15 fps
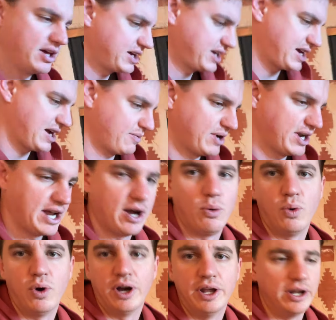I kind of ran out
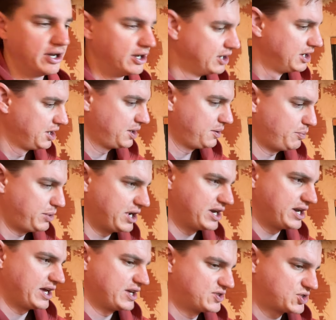wood,
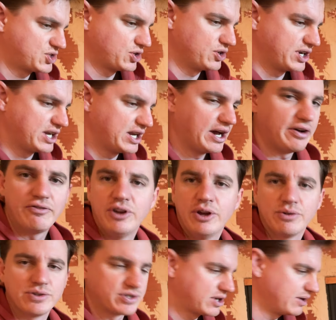but it's sturdy enough. No
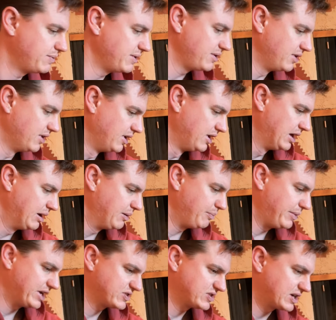one's gonna be
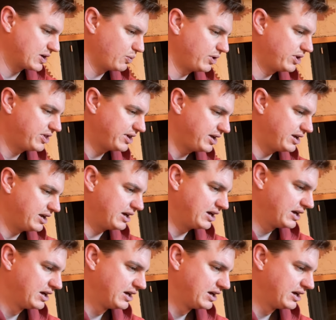messing with it.